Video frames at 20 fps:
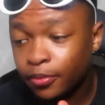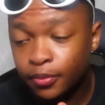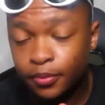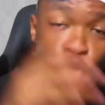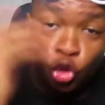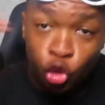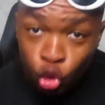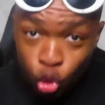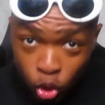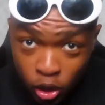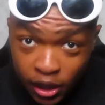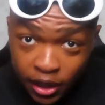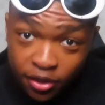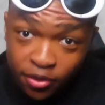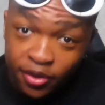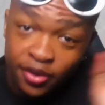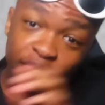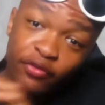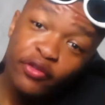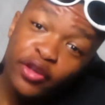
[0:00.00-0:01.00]
You clicked
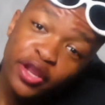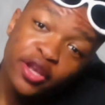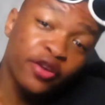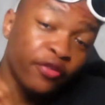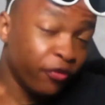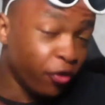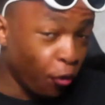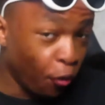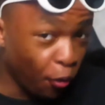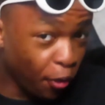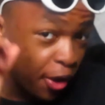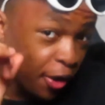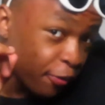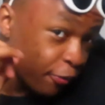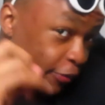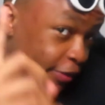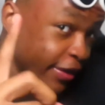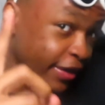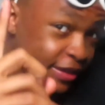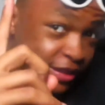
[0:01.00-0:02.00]
on the video for one
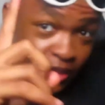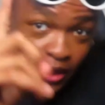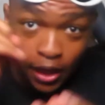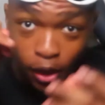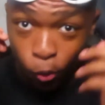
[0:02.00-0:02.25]
reason